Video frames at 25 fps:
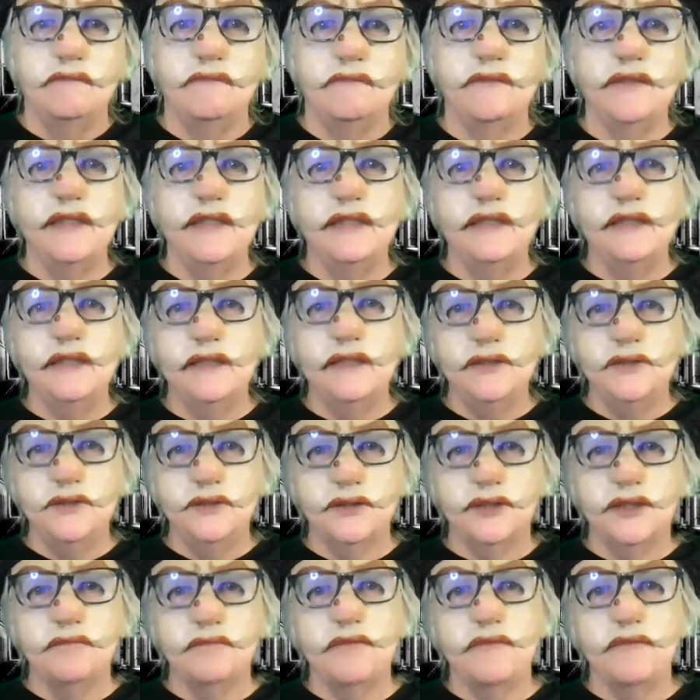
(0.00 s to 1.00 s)
finally
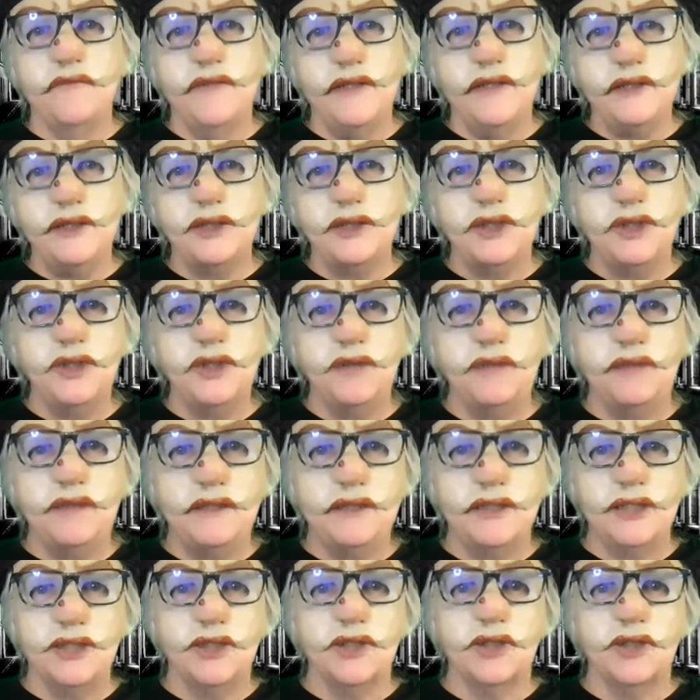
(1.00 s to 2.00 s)
took a professional
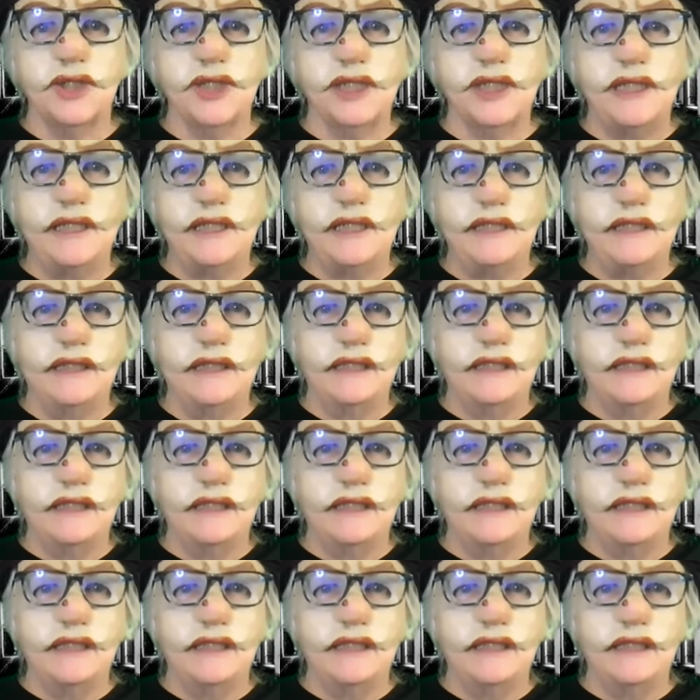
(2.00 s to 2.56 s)
position